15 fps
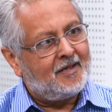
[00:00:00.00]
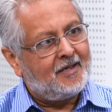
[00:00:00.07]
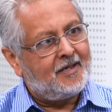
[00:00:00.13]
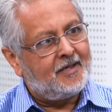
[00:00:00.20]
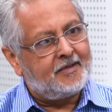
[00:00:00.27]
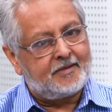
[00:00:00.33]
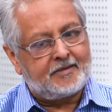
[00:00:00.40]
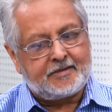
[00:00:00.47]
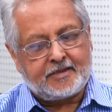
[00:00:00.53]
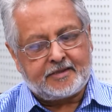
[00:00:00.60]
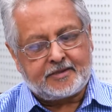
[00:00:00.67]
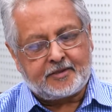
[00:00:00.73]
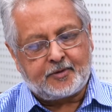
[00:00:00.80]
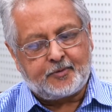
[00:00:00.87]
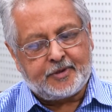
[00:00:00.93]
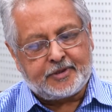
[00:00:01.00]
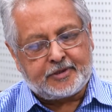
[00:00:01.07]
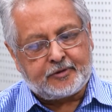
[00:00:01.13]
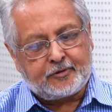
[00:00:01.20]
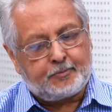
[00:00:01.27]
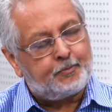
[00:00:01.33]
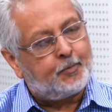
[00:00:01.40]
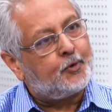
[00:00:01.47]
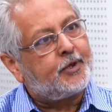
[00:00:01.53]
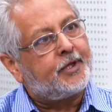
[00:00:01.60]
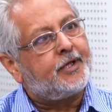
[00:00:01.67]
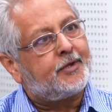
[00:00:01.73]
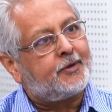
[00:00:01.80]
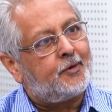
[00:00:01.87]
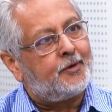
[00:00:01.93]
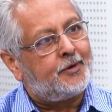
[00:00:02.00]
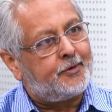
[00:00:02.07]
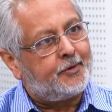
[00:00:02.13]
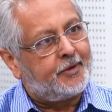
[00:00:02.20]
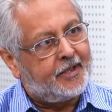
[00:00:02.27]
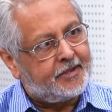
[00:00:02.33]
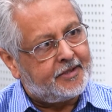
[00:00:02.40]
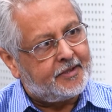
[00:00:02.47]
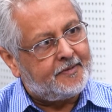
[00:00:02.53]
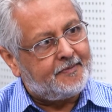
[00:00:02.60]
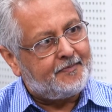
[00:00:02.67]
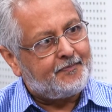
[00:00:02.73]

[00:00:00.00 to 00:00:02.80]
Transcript: It is just a question of putting it all together